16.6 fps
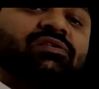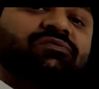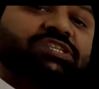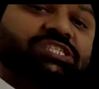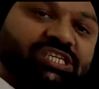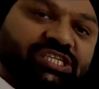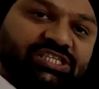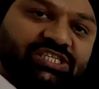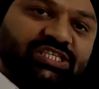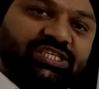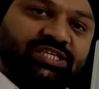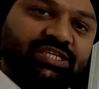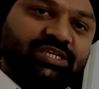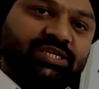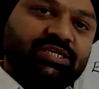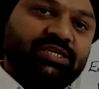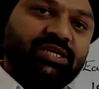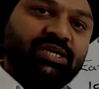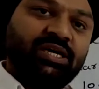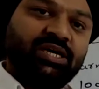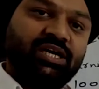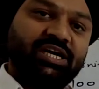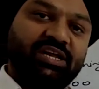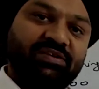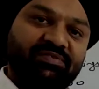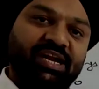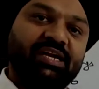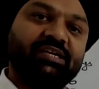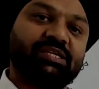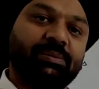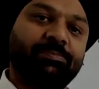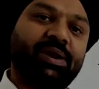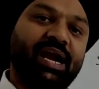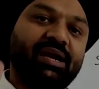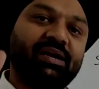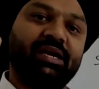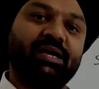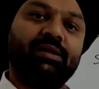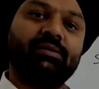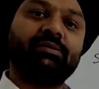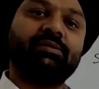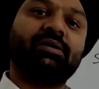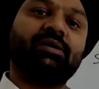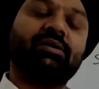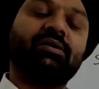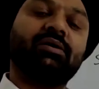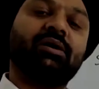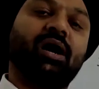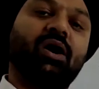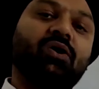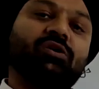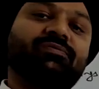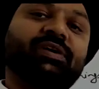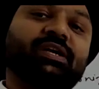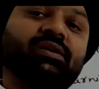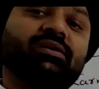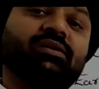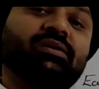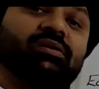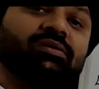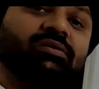which is dividend subtracted out of it,